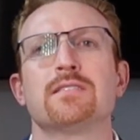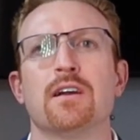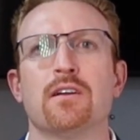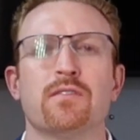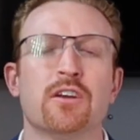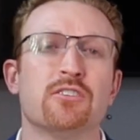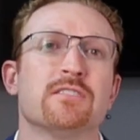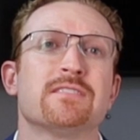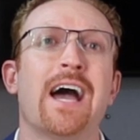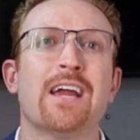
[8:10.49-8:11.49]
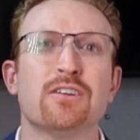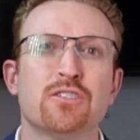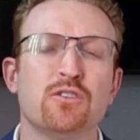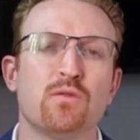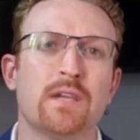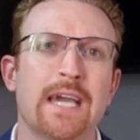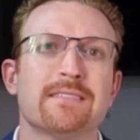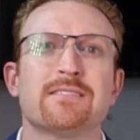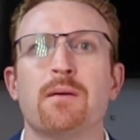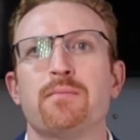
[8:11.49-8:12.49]
their desire to
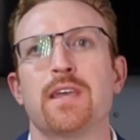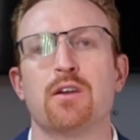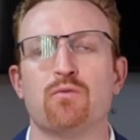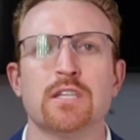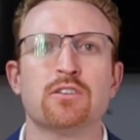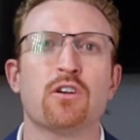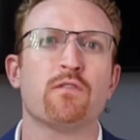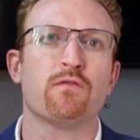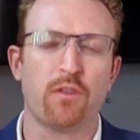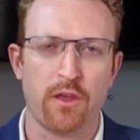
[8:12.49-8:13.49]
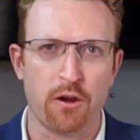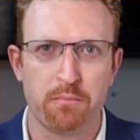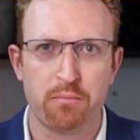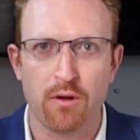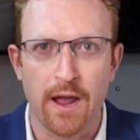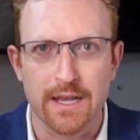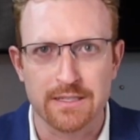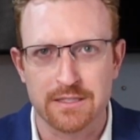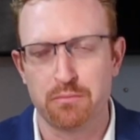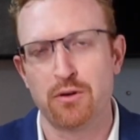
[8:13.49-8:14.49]
get something in return for their
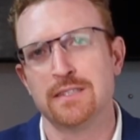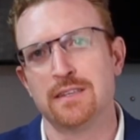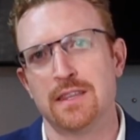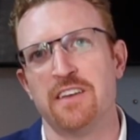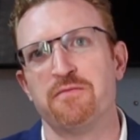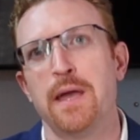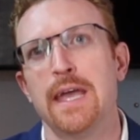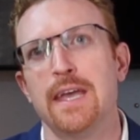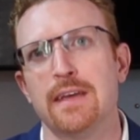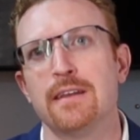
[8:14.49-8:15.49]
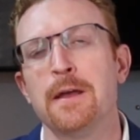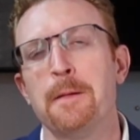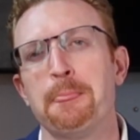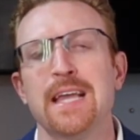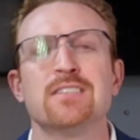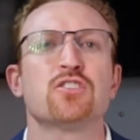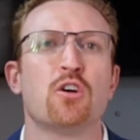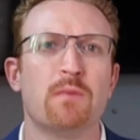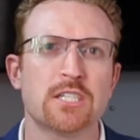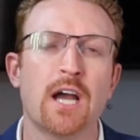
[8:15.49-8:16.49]
price, the price that they paid, is so much